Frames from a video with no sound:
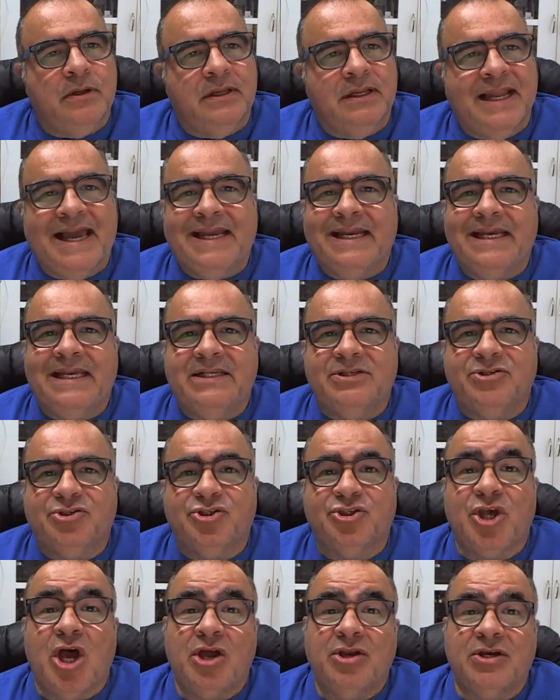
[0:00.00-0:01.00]
lighting
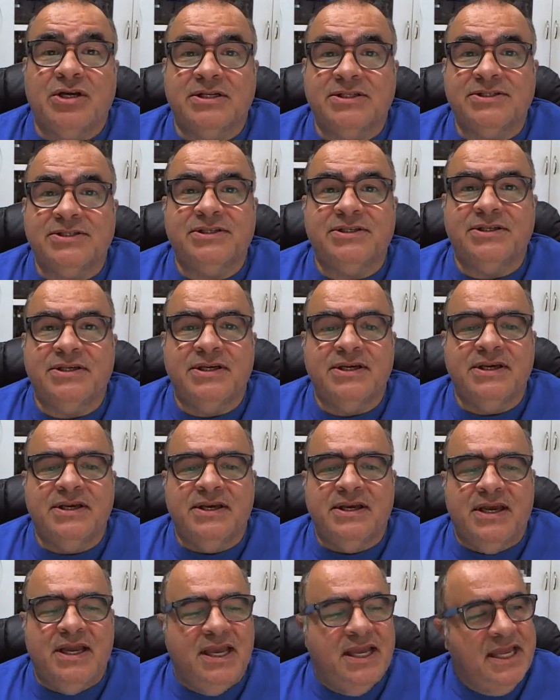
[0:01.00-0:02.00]
sawdust
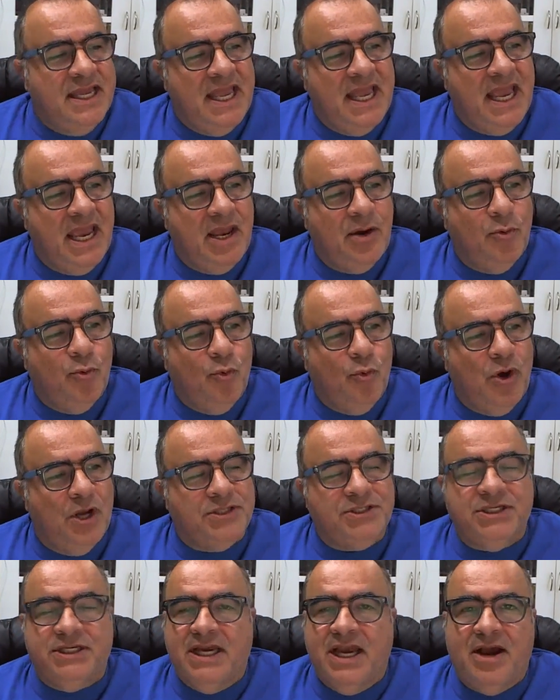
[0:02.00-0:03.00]
and
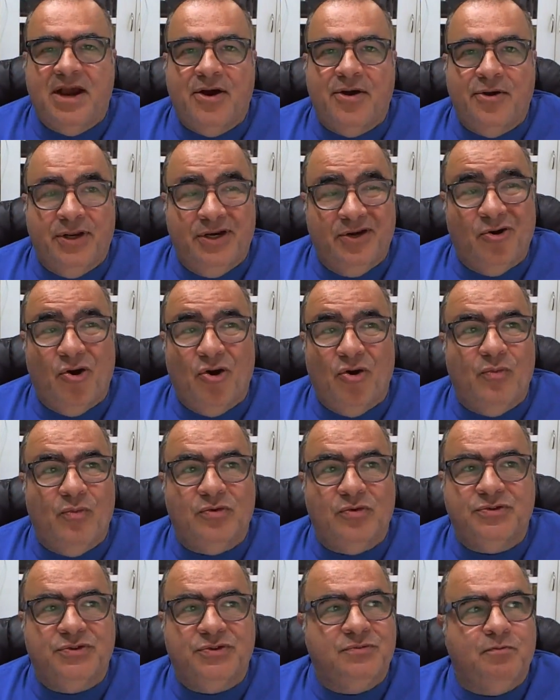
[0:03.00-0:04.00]
watching how it
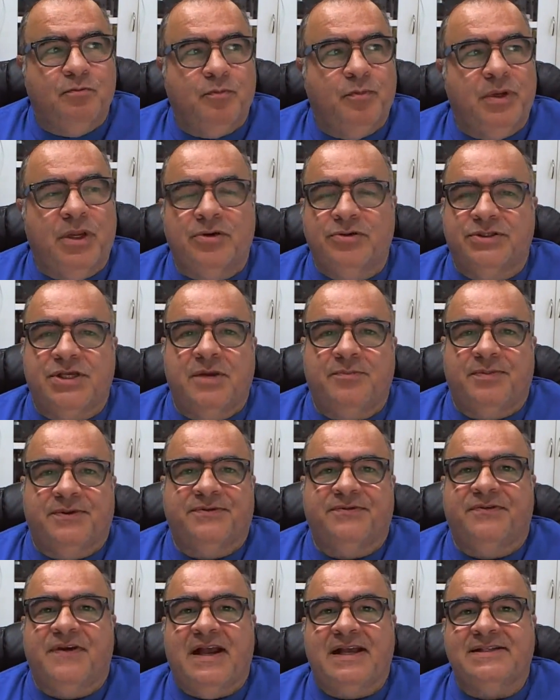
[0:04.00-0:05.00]
almost blows up
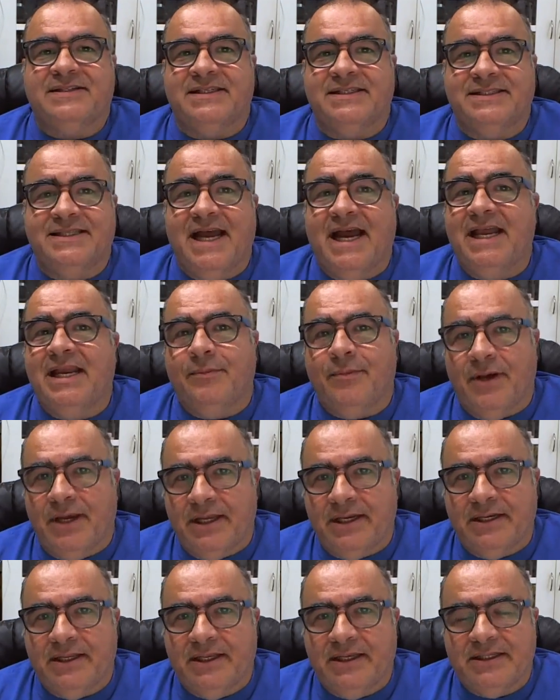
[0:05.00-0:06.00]
as fast as
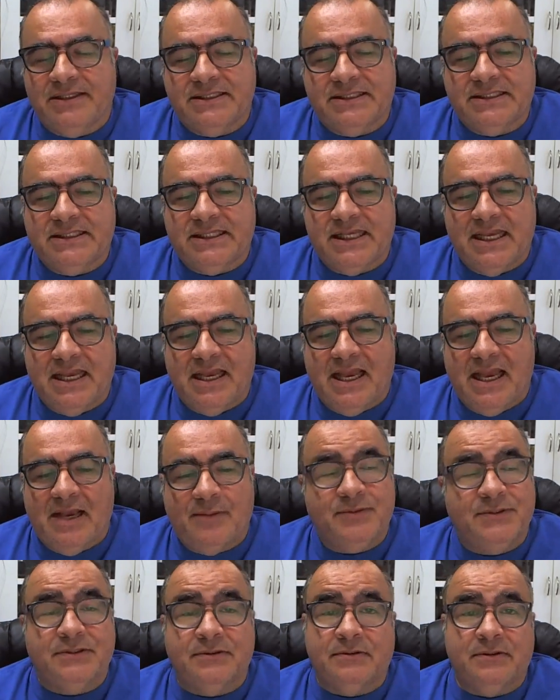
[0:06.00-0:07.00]
dynamite, it's
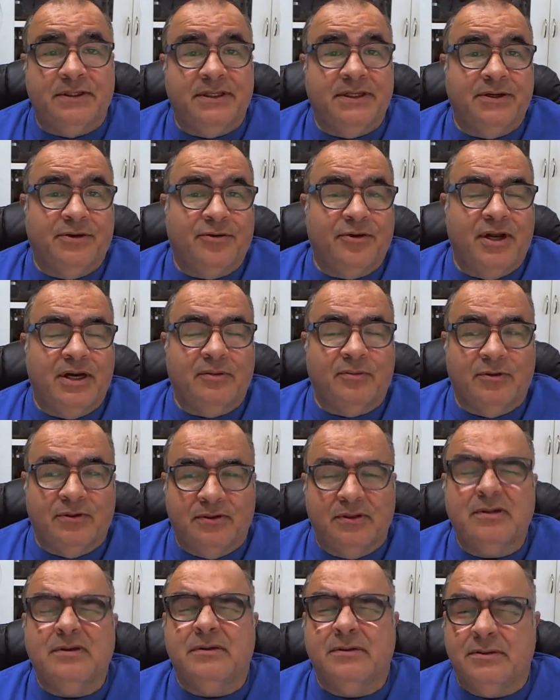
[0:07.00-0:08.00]
absolutely incredible.
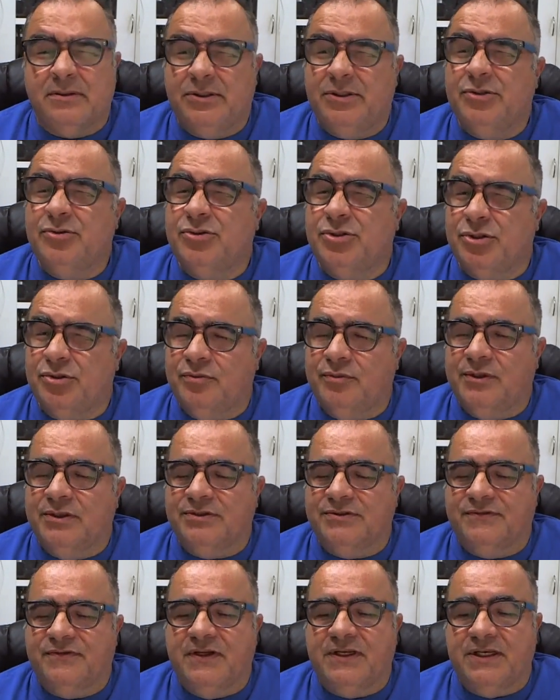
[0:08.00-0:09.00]
We're going to YouTube
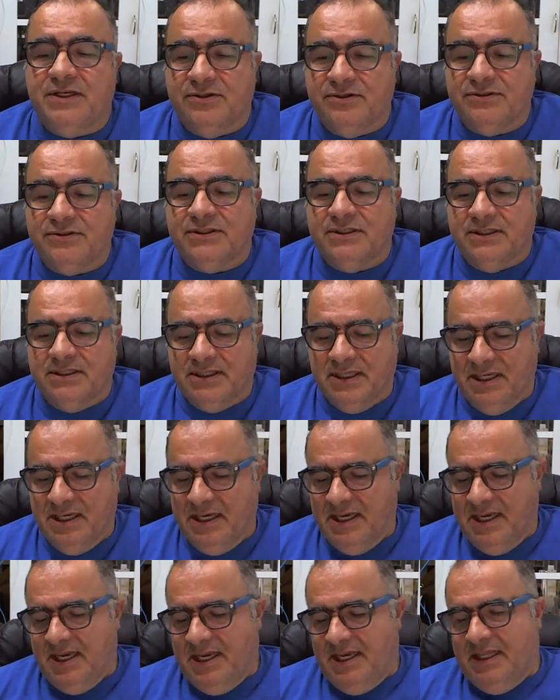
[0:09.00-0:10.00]
those videos, and
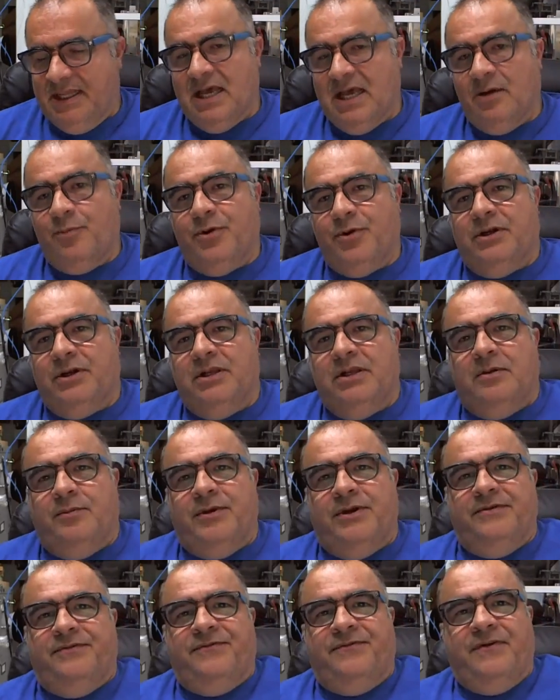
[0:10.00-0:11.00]
that'll put a little
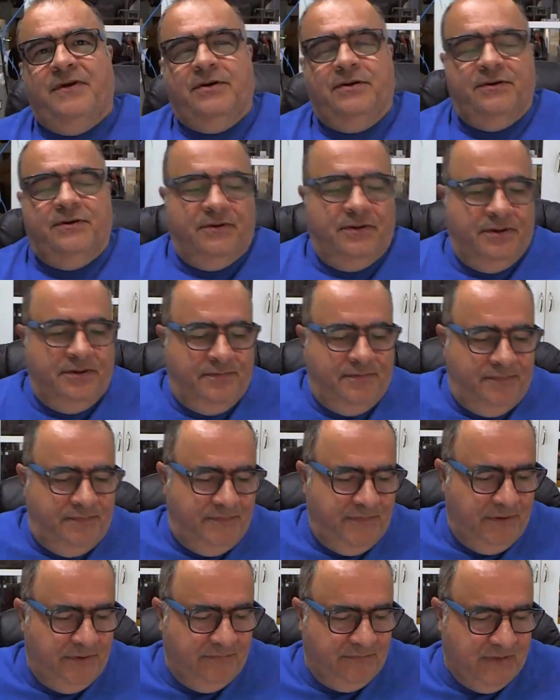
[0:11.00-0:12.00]
bit of the
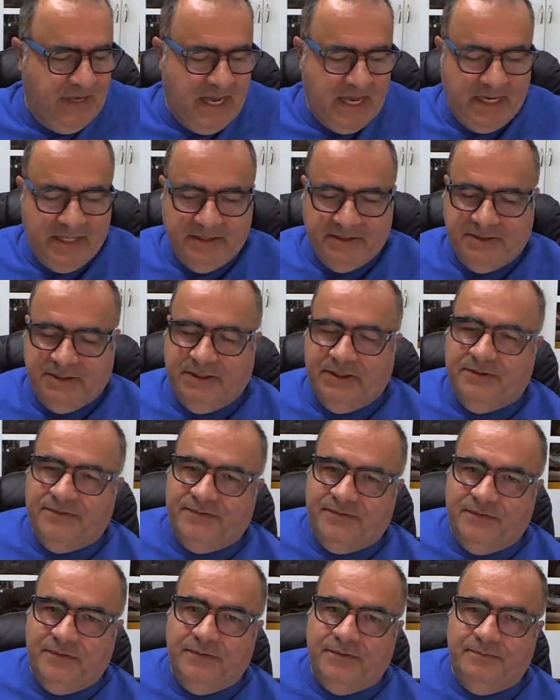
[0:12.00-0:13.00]
fear of God into you
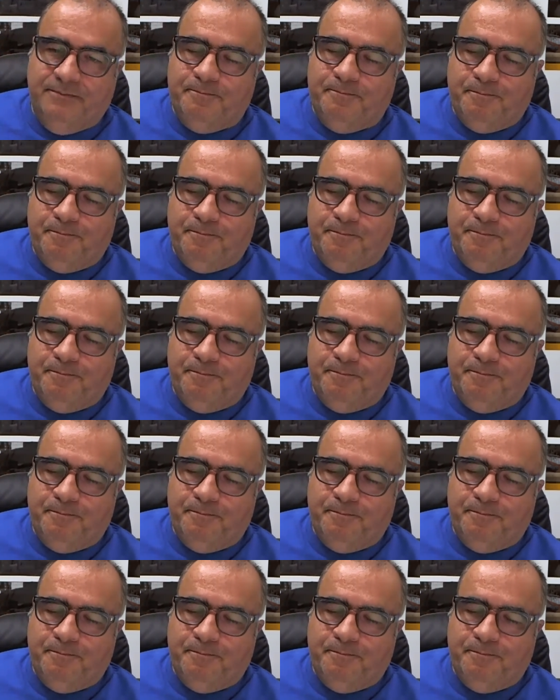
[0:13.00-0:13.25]
for